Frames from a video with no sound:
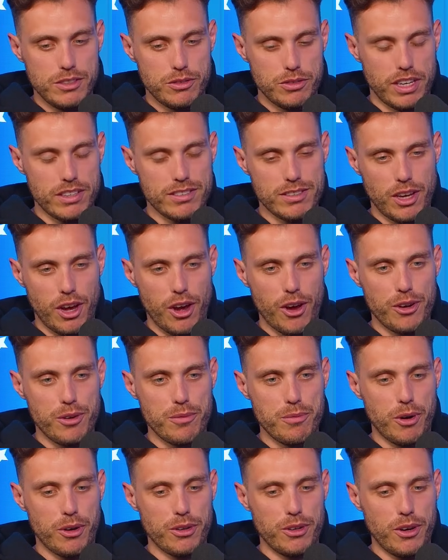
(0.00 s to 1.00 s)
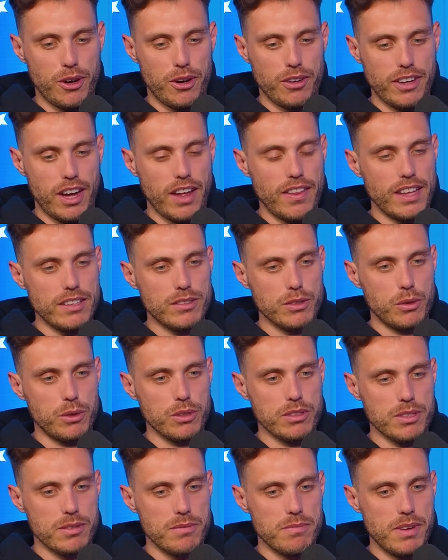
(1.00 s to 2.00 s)
Dress code and whatnot. No, that's
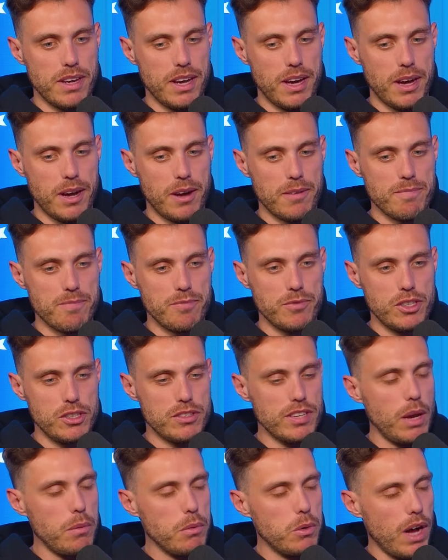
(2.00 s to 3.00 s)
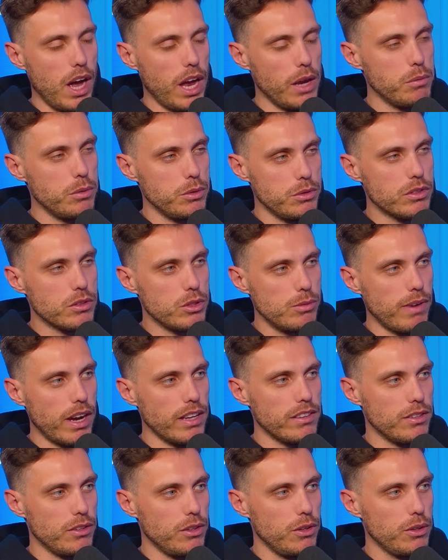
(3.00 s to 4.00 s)
awesome. Did you say Will Hayward's good
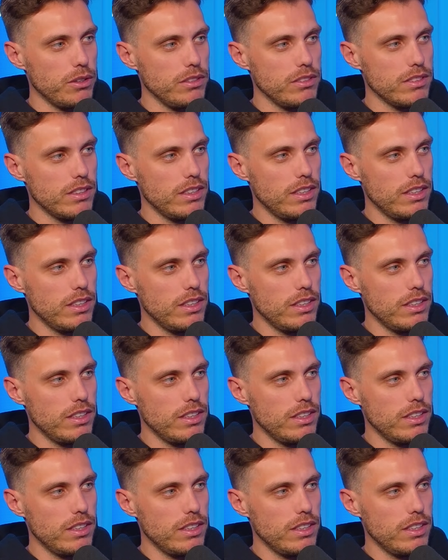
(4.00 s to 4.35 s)
mates of yours?